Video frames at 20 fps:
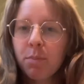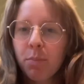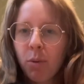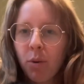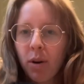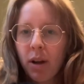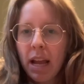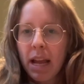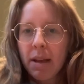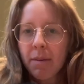
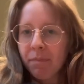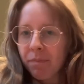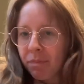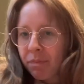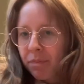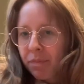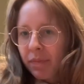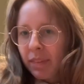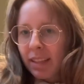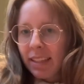boy.
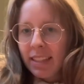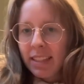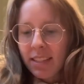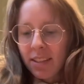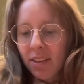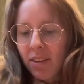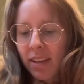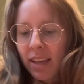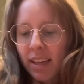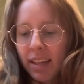He's
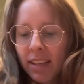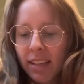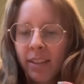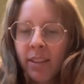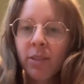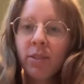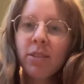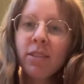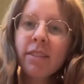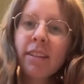still getting
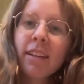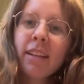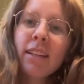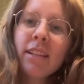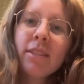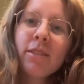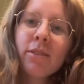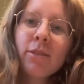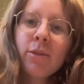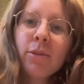used to
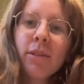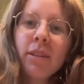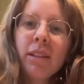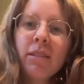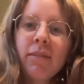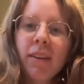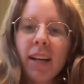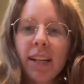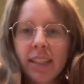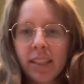his new
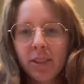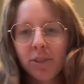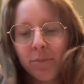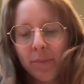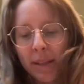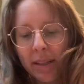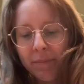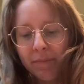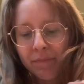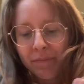
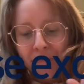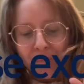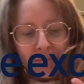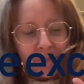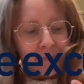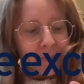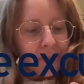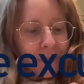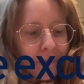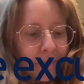environment,
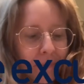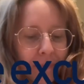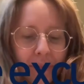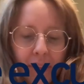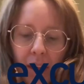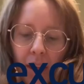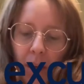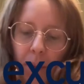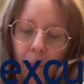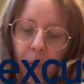
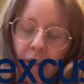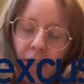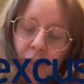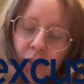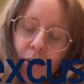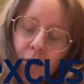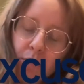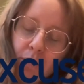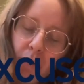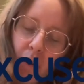but
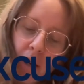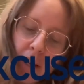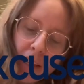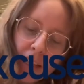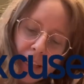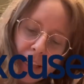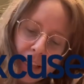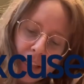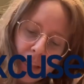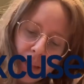so far
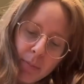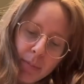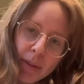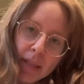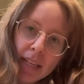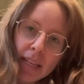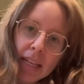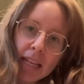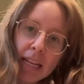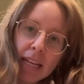he has
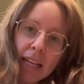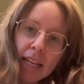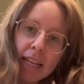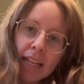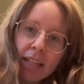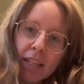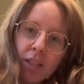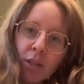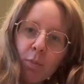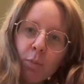peed, he
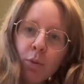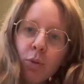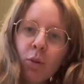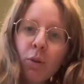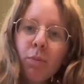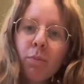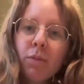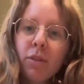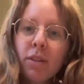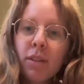has
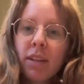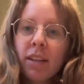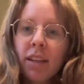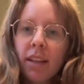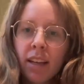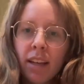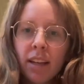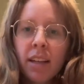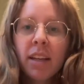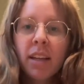pooped.
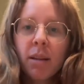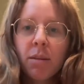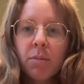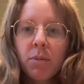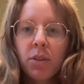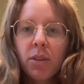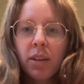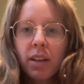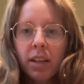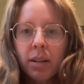I'm
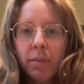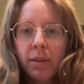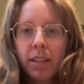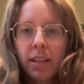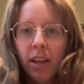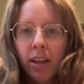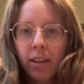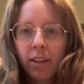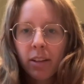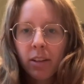sorry to be
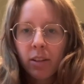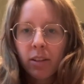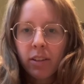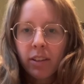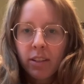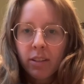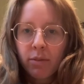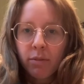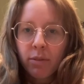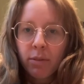telling all
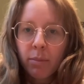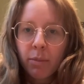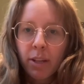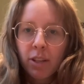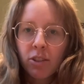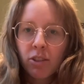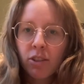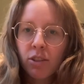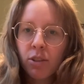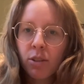this
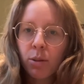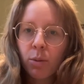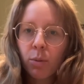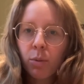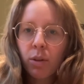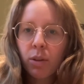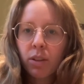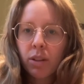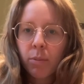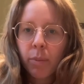information to the
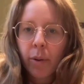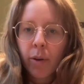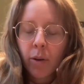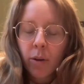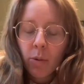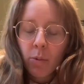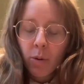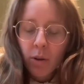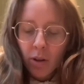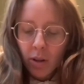world about
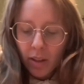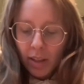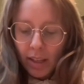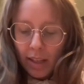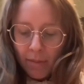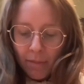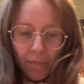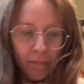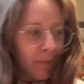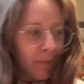you,